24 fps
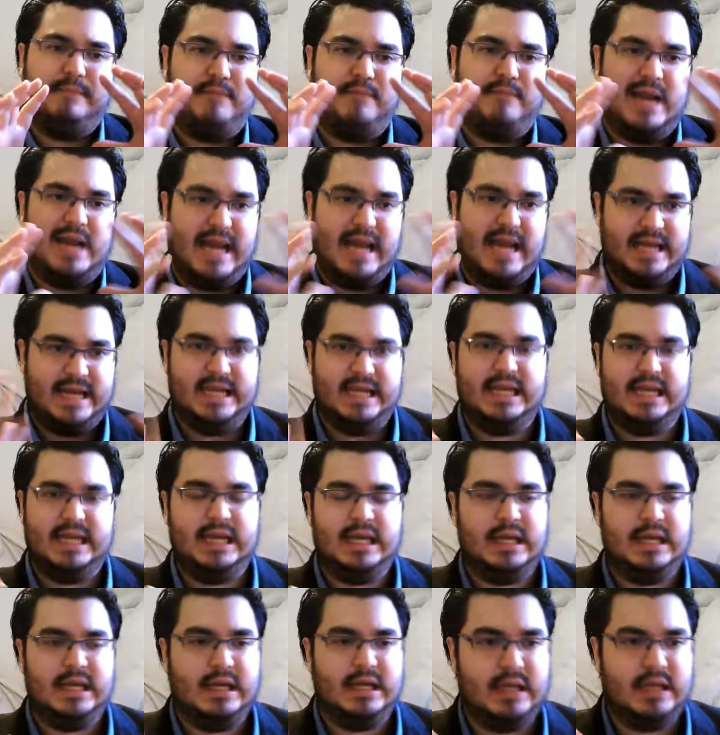
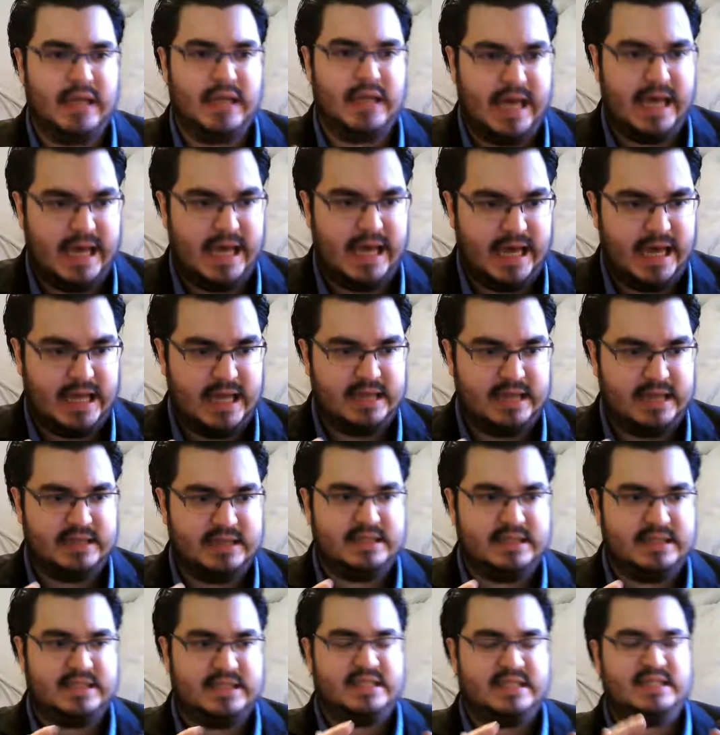planning and
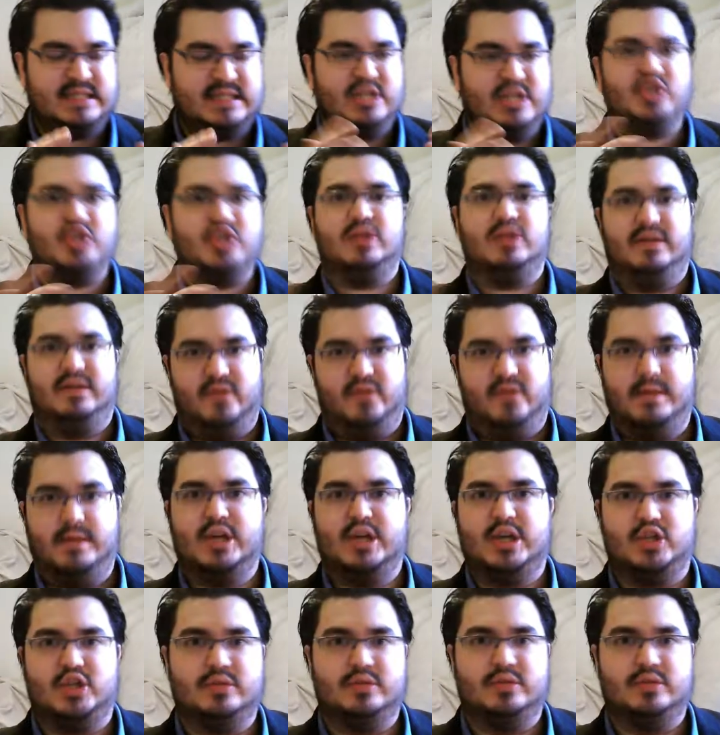decision information.